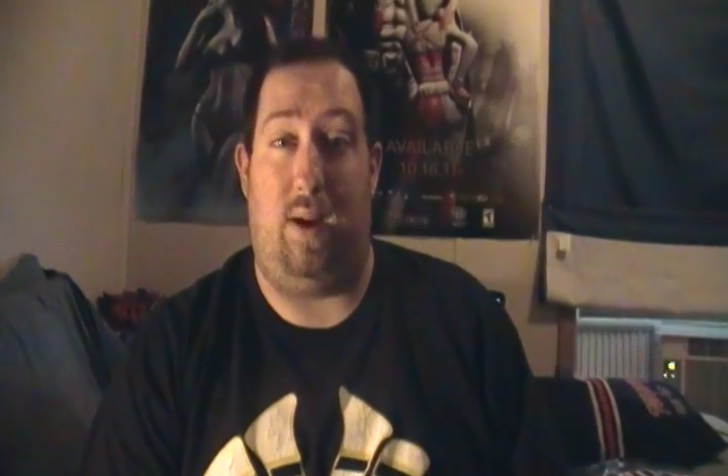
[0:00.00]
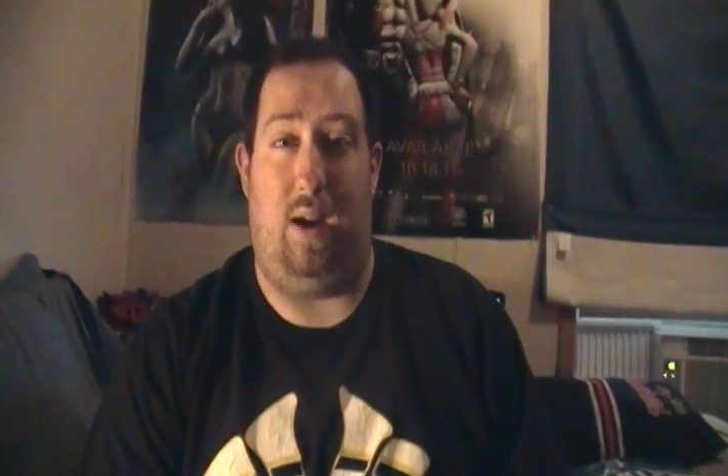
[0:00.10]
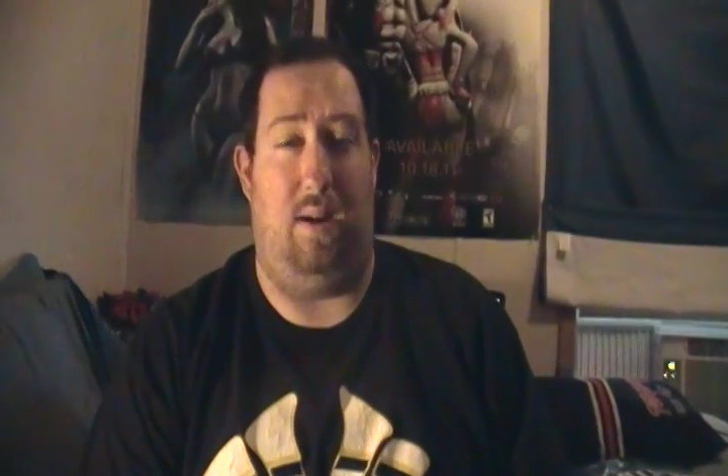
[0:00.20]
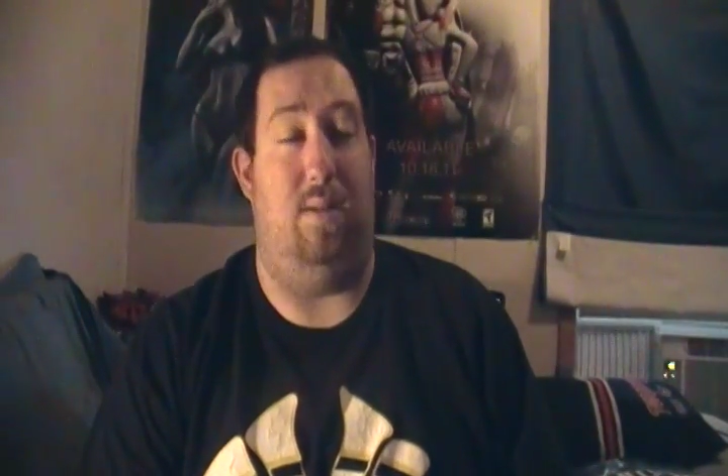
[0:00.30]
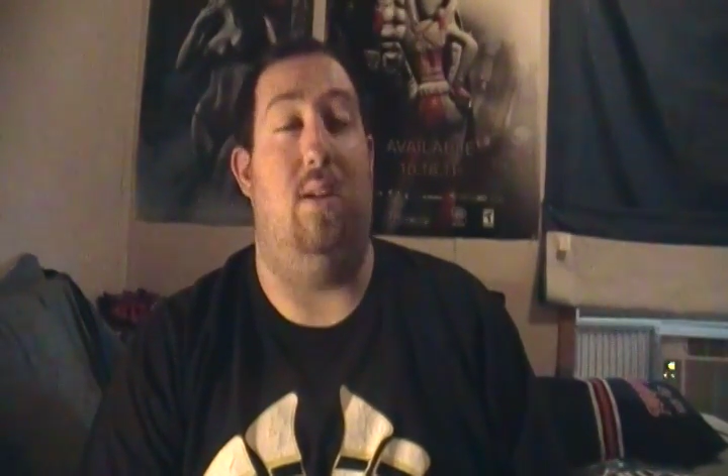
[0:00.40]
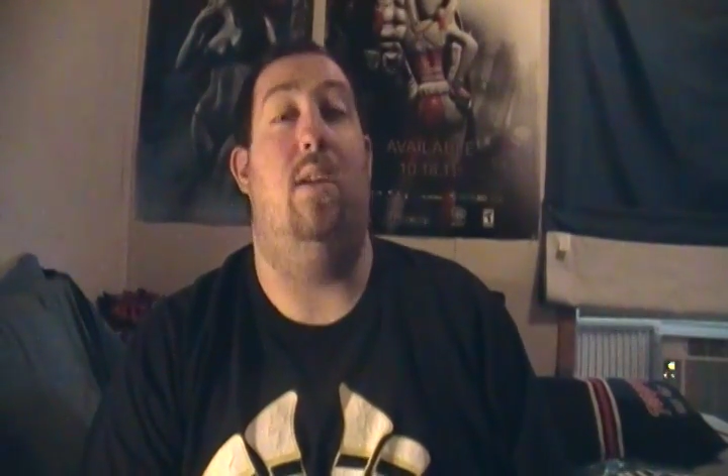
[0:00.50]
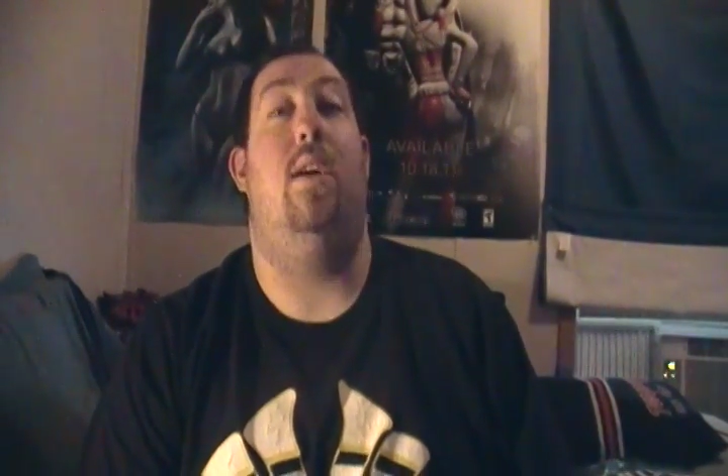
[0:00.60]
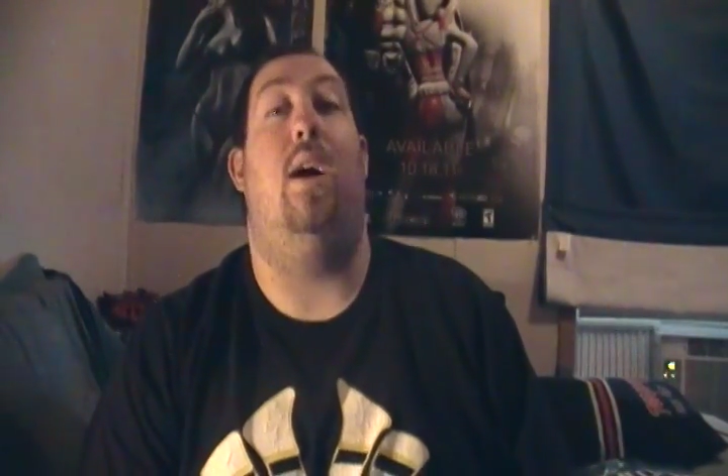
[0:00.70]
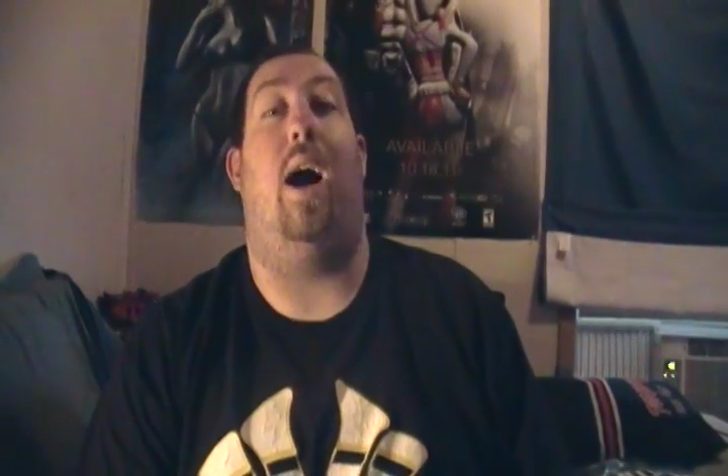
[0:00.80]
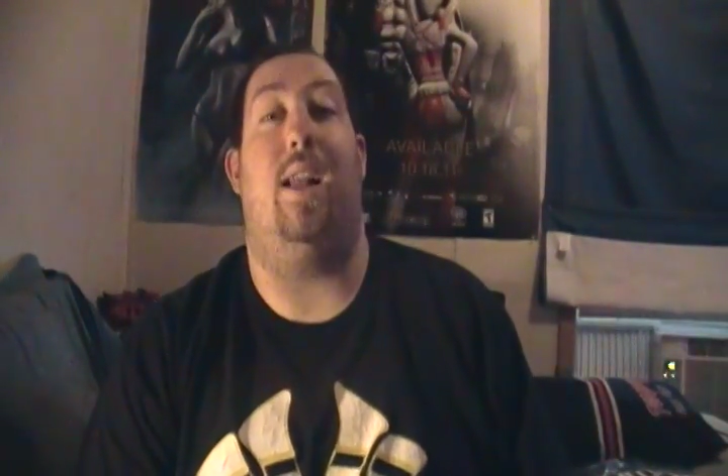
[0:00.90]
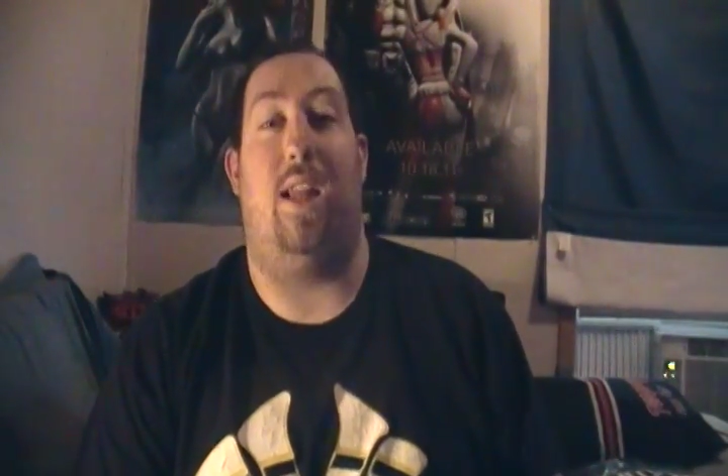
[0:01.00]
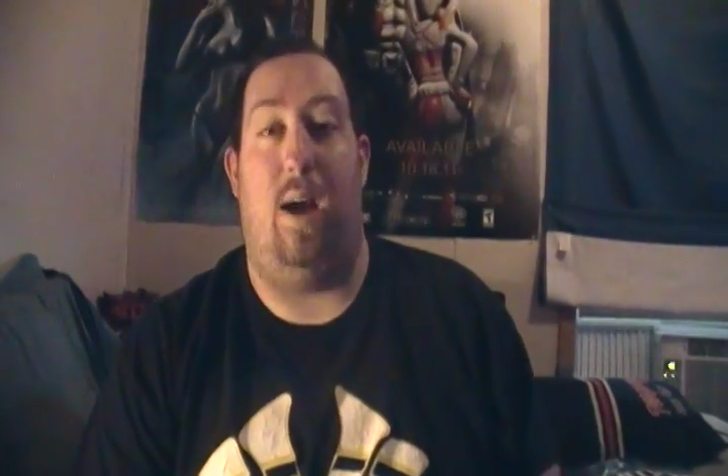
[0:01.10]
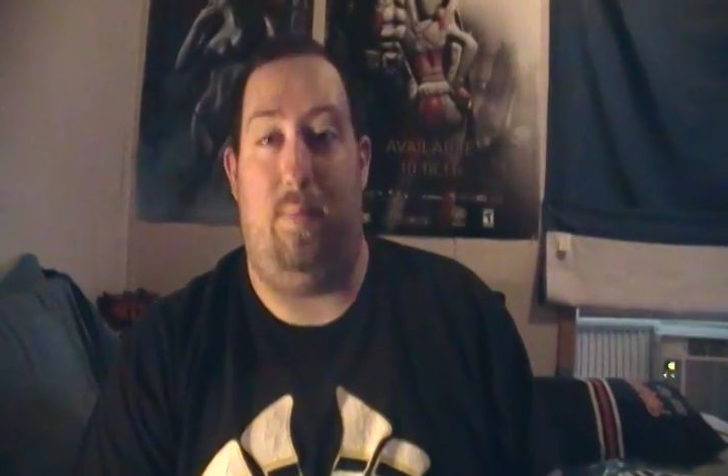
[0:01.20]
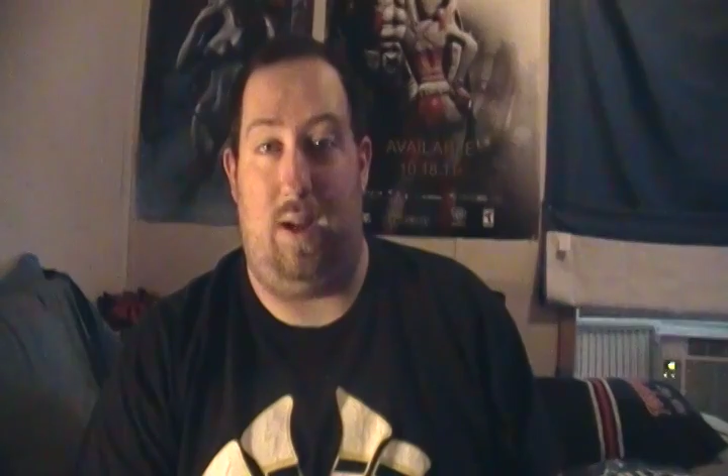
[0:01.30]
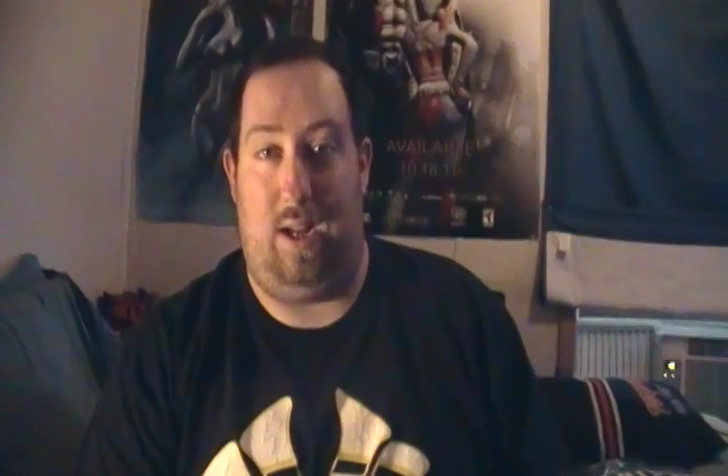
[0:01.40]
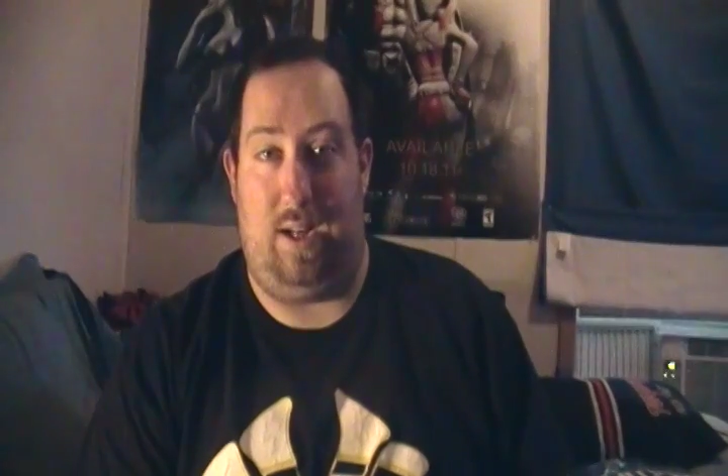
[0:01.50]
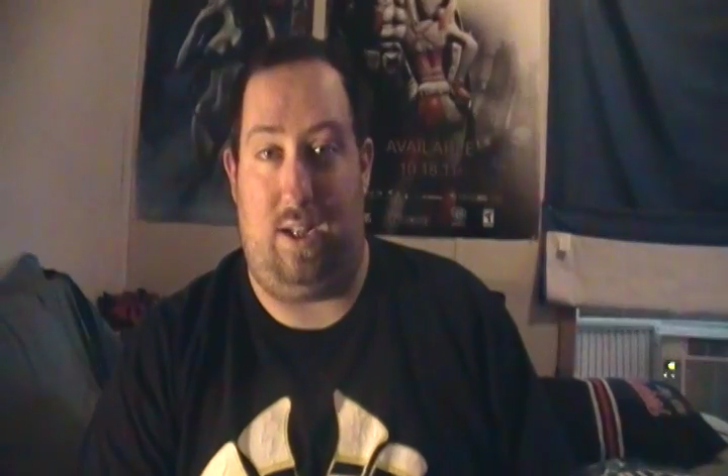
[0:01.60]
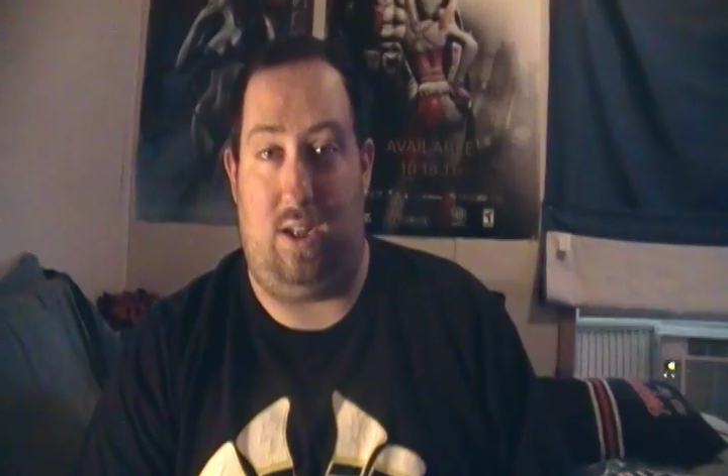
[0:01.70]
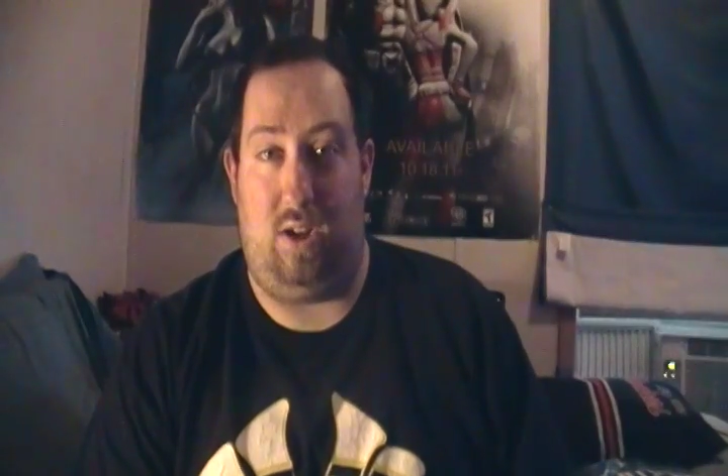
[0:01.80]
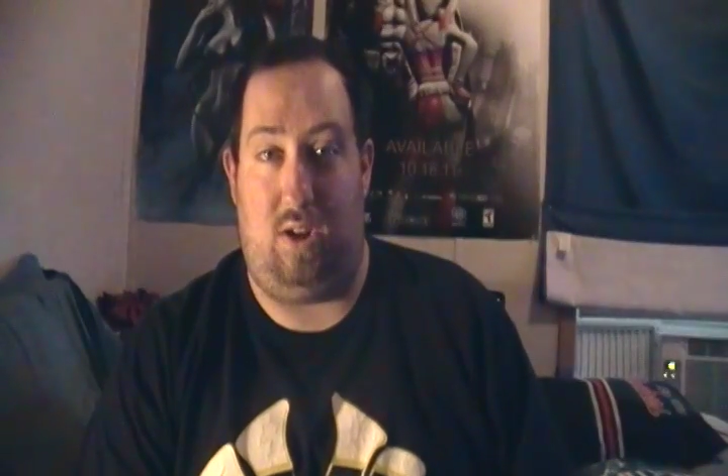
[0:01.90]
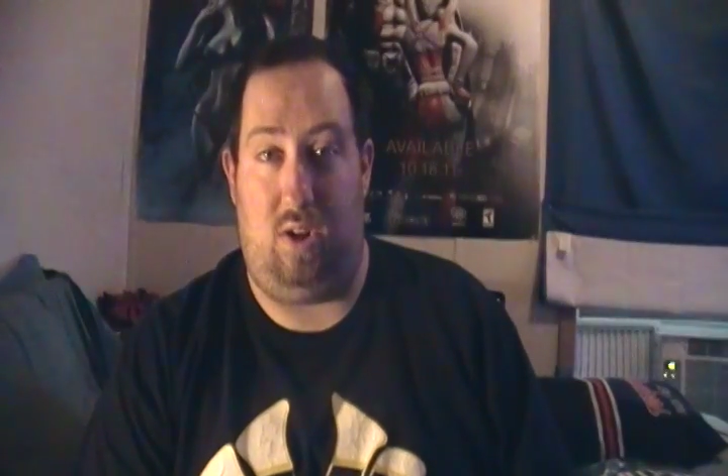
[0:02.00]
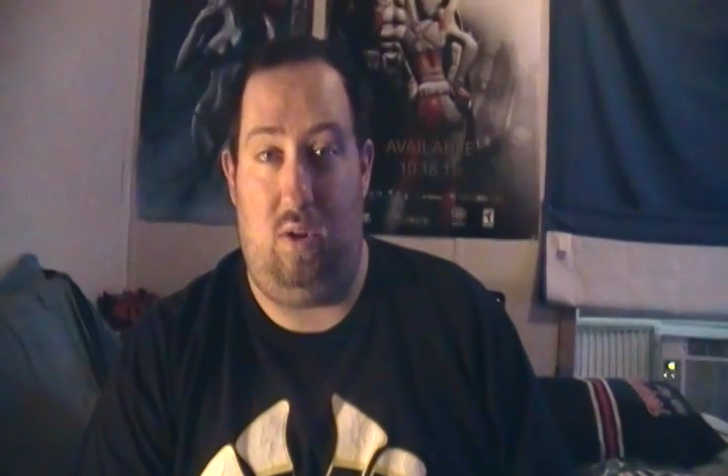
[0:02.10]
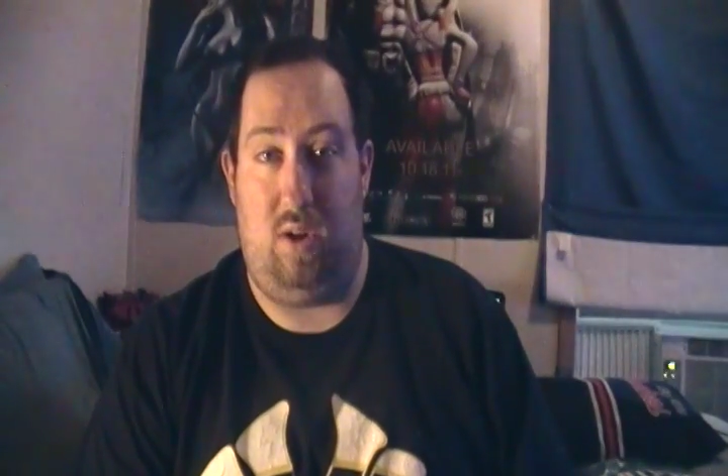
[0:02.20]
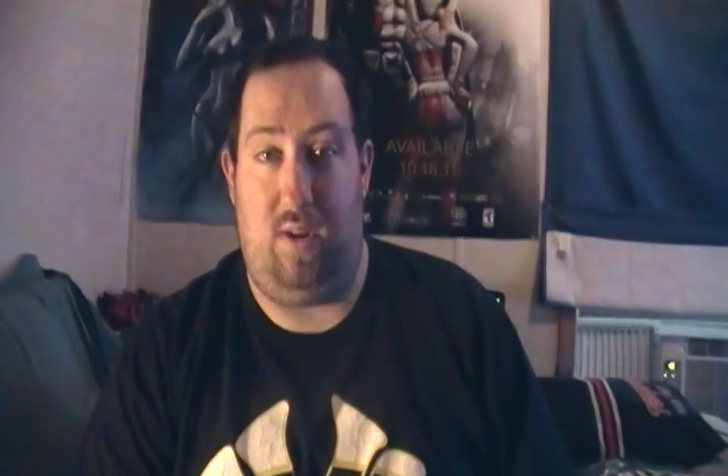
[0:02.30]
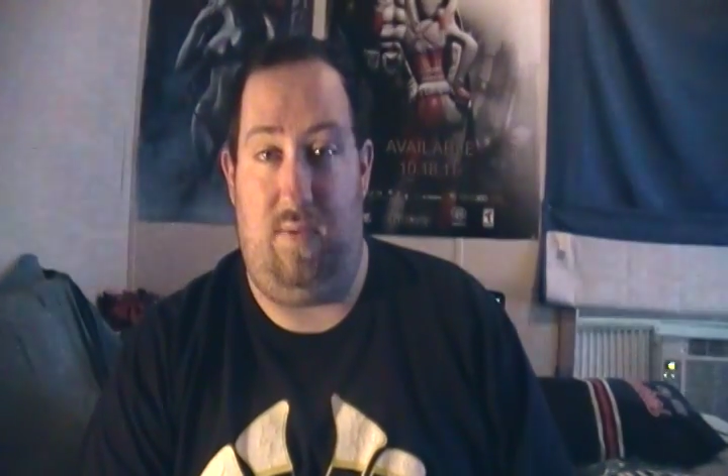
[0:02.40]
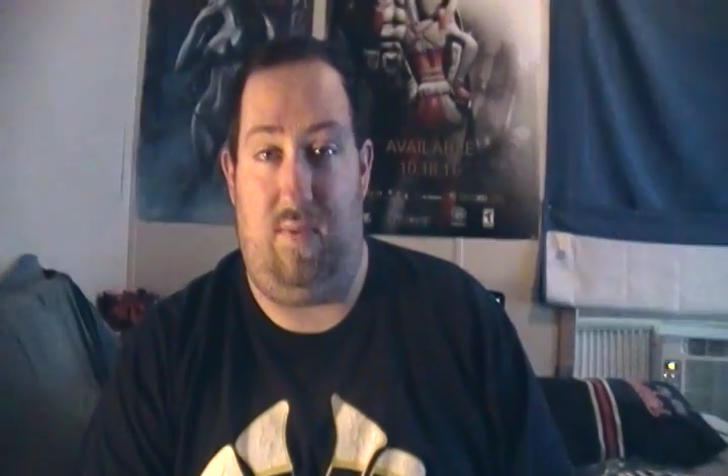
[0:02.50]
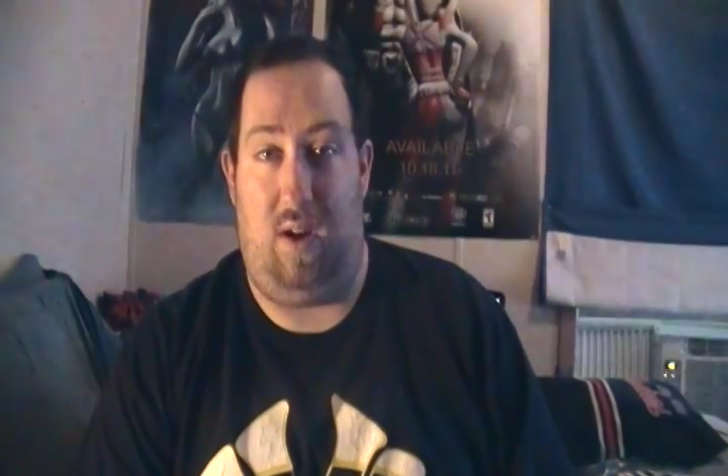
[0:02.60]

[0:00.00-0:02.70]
Hot Topic exclusive